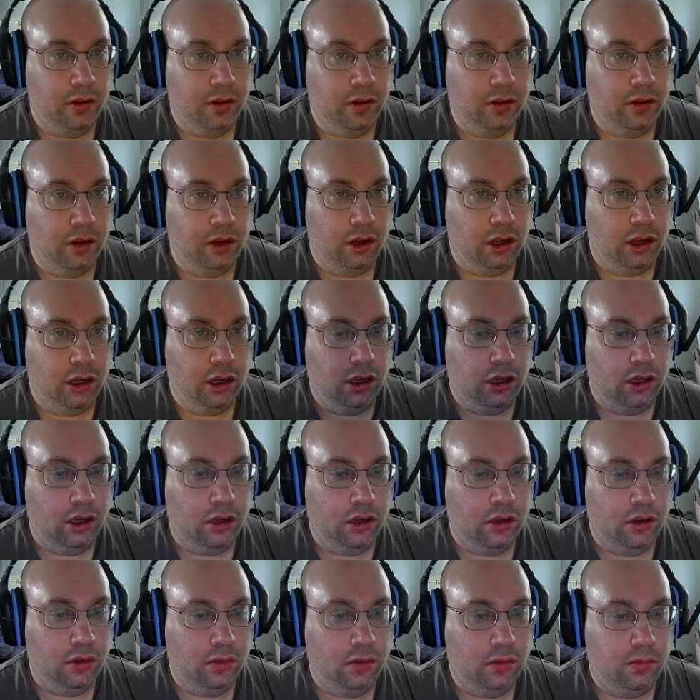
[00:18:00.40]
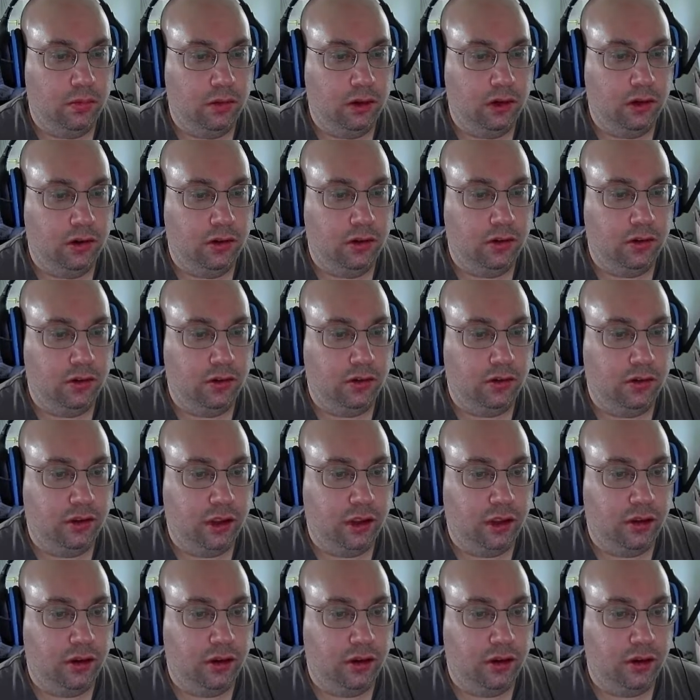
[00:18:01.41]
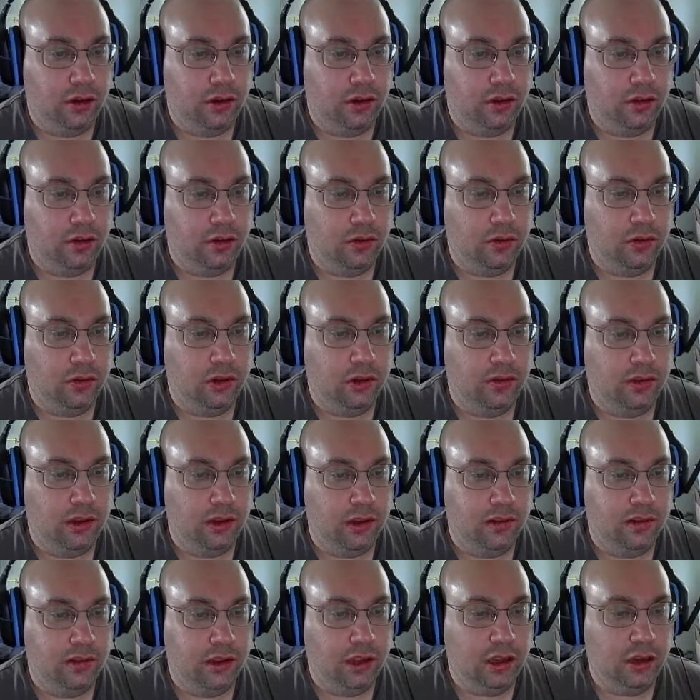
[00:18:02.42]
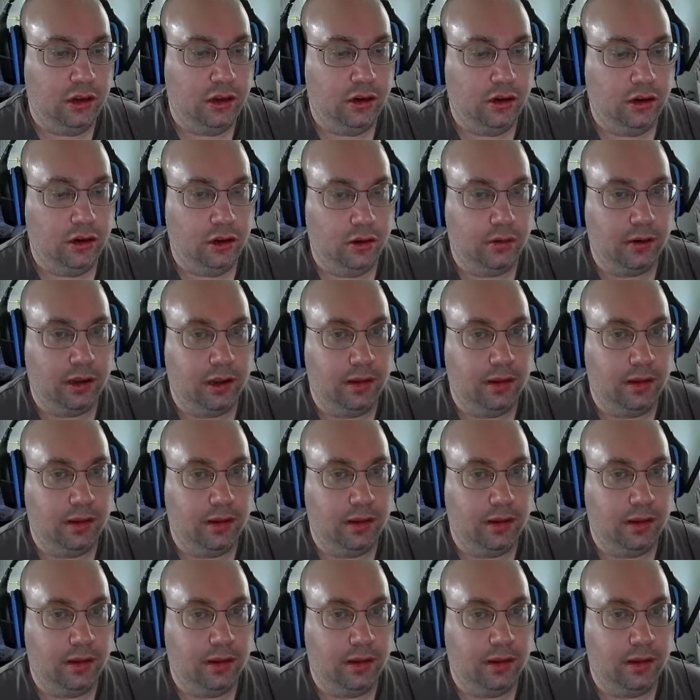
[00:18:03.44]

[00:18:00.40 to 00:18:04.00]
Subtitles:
What did it just say? Student intake 10. Okay.